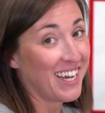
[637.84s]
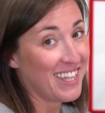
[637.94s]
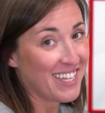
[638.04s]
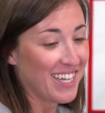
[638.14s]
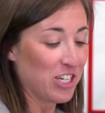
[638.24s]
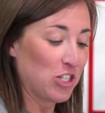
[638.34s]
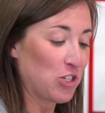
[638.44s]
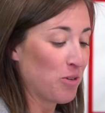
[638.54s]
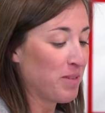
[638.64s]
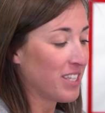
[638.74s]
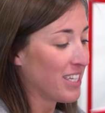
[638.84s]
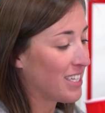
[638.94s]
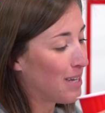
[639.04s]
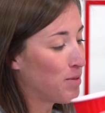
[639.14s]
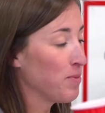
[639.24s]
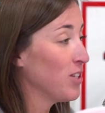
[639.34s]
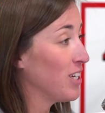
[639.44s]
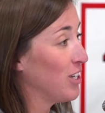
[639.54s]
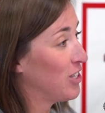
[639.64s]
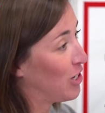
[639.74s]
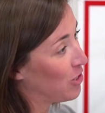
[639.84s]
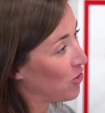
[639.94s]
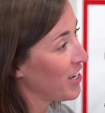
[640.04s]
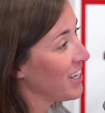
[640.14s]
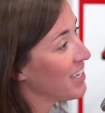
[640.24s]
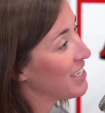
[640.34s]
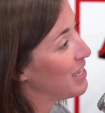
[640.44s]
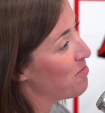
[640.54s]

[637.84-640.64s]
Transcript: I think they just told me it's acceptable to start drinking this